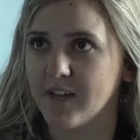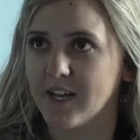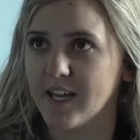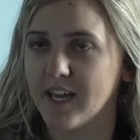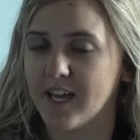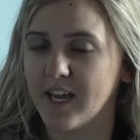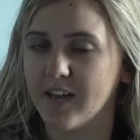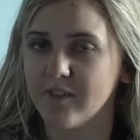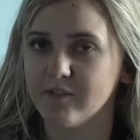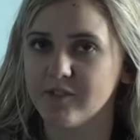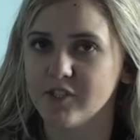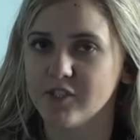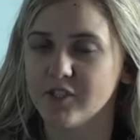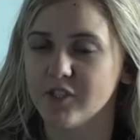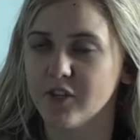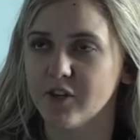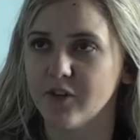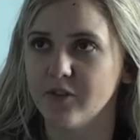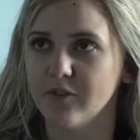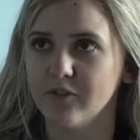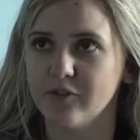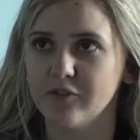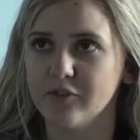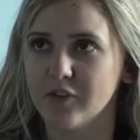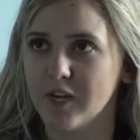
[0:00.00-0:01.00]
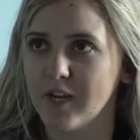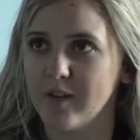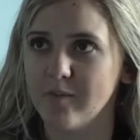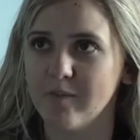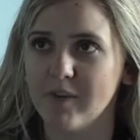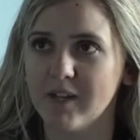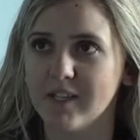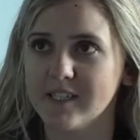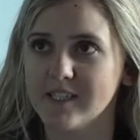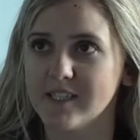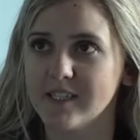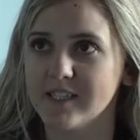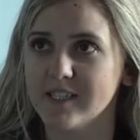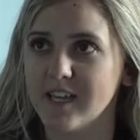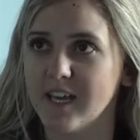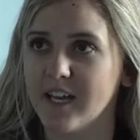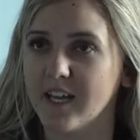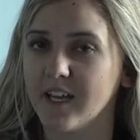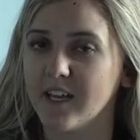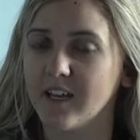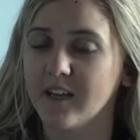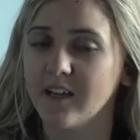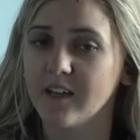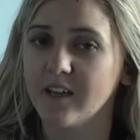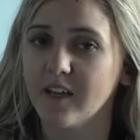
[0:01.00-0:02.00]
Like I have to do treatments and
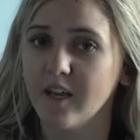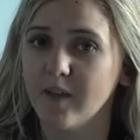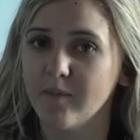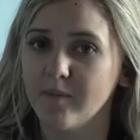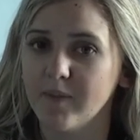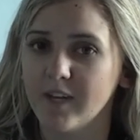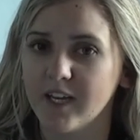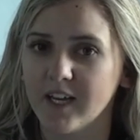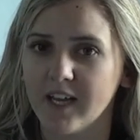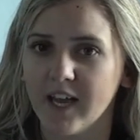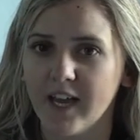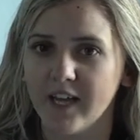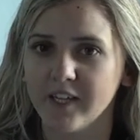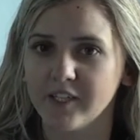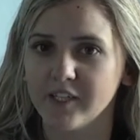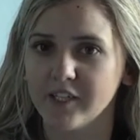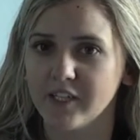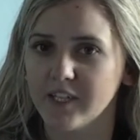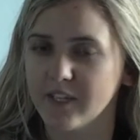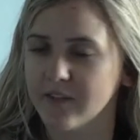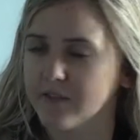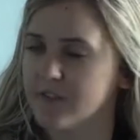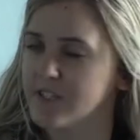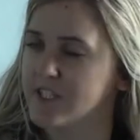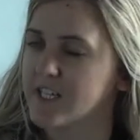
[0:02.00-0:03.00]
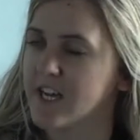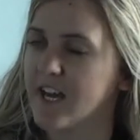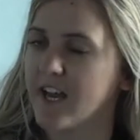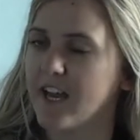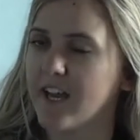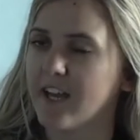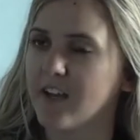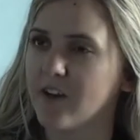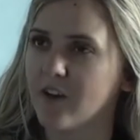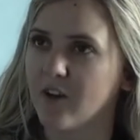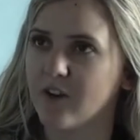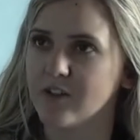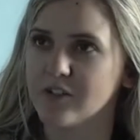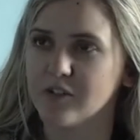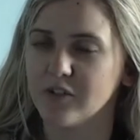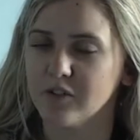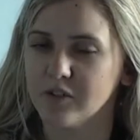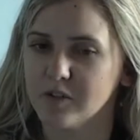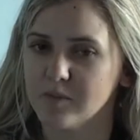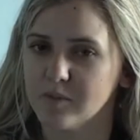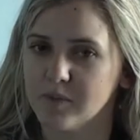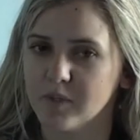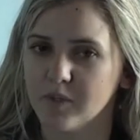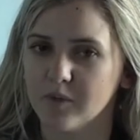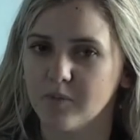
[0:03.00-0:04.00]
take medication every day. I go into
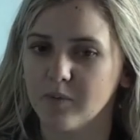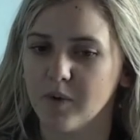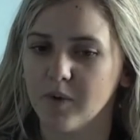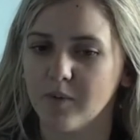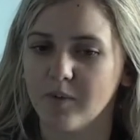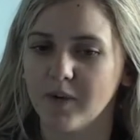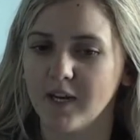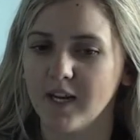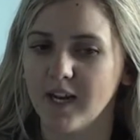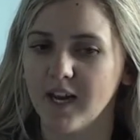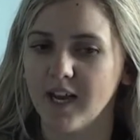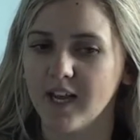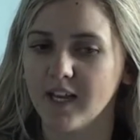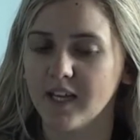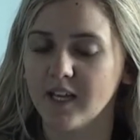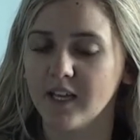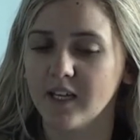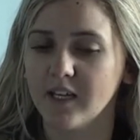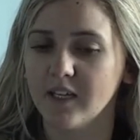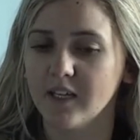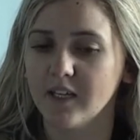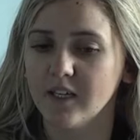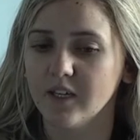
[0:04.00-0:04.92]
hospital probably like